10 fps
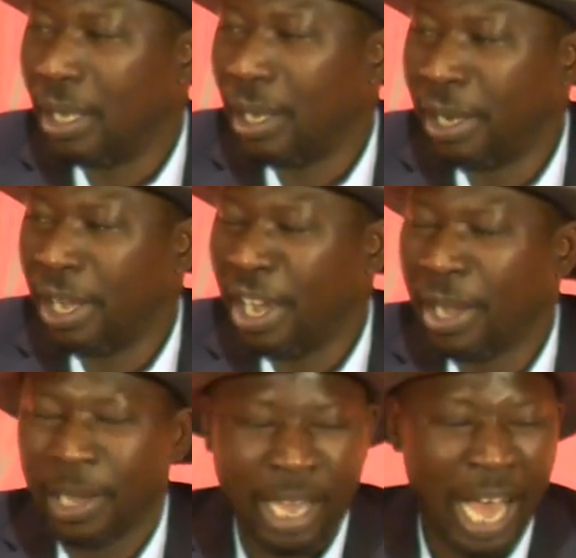
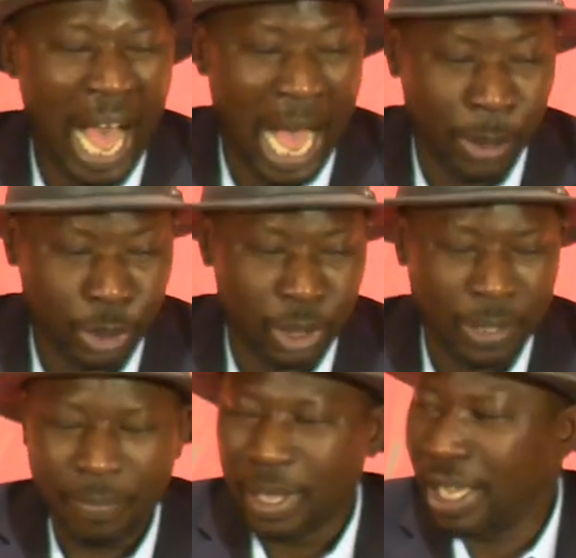a house
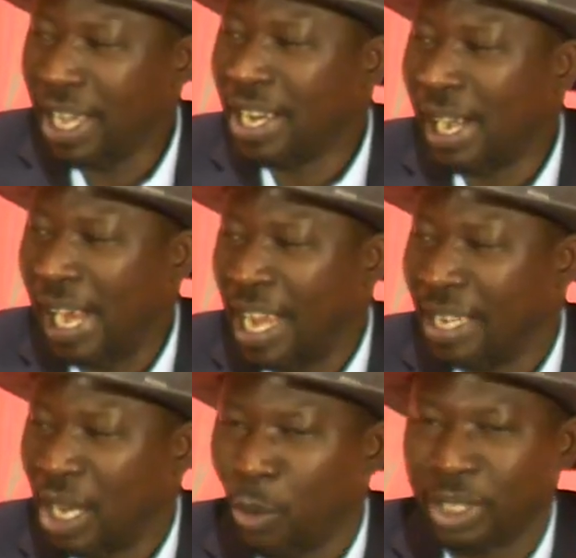in a land
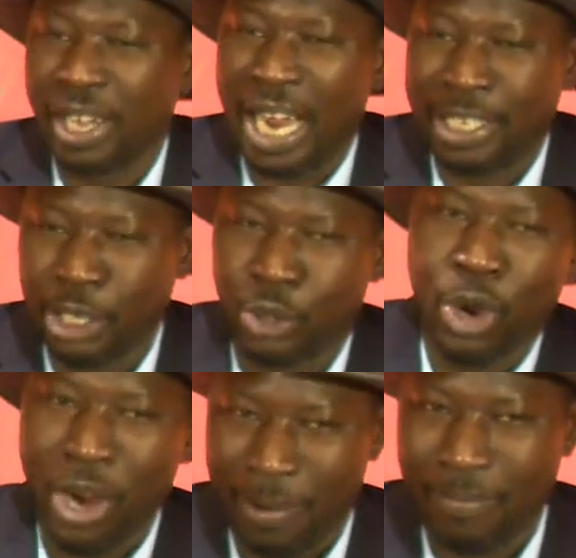that was granted to her.